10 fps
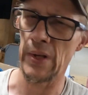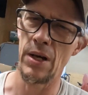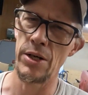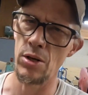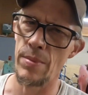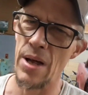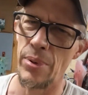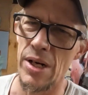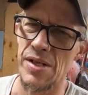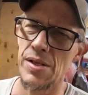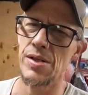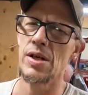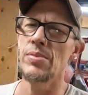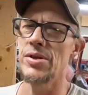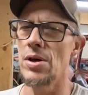I don't know what my price is
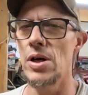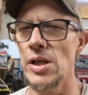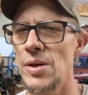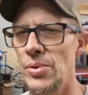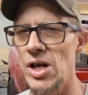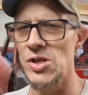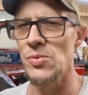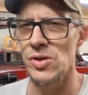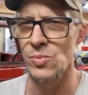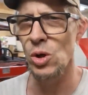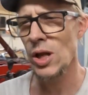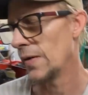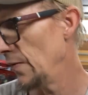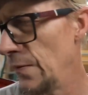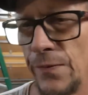yet, but the online price was more
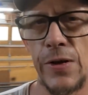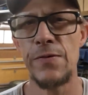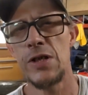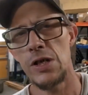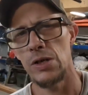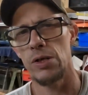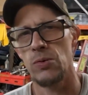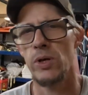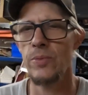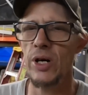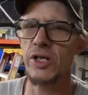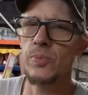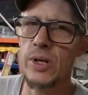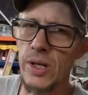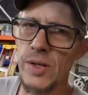like 15 or 20 bucks a
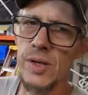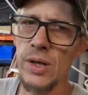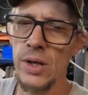piece